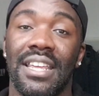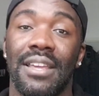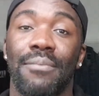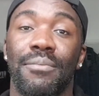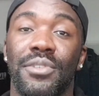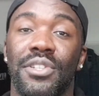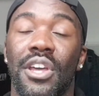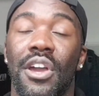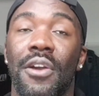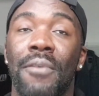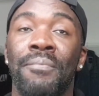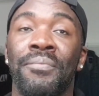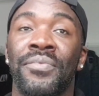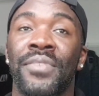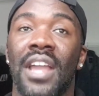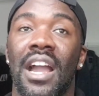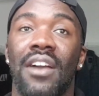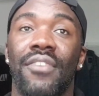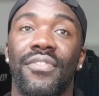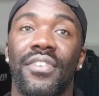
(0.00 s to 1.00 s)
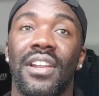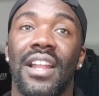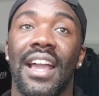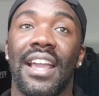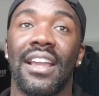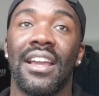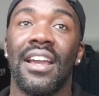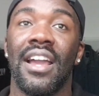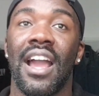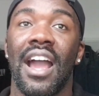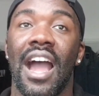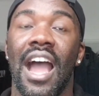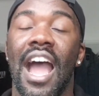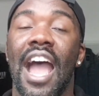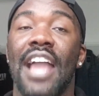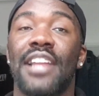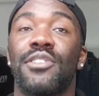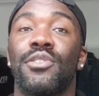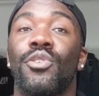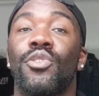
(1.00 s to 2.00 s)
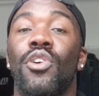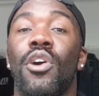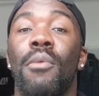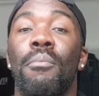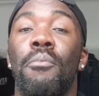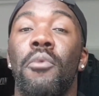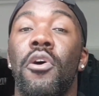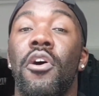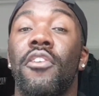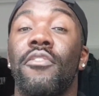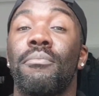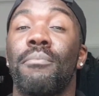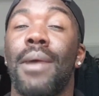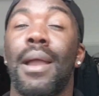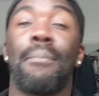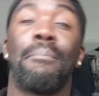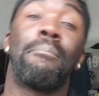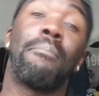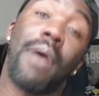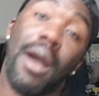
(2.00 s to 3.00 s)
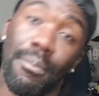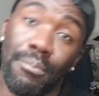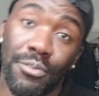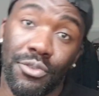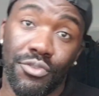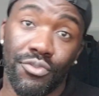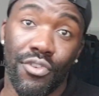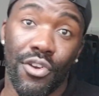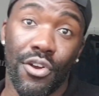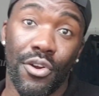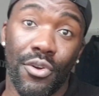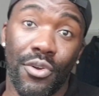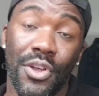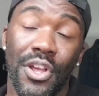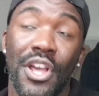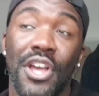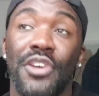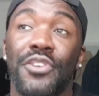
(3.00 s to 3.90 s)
him. So I feel like I took on more of my mum's role.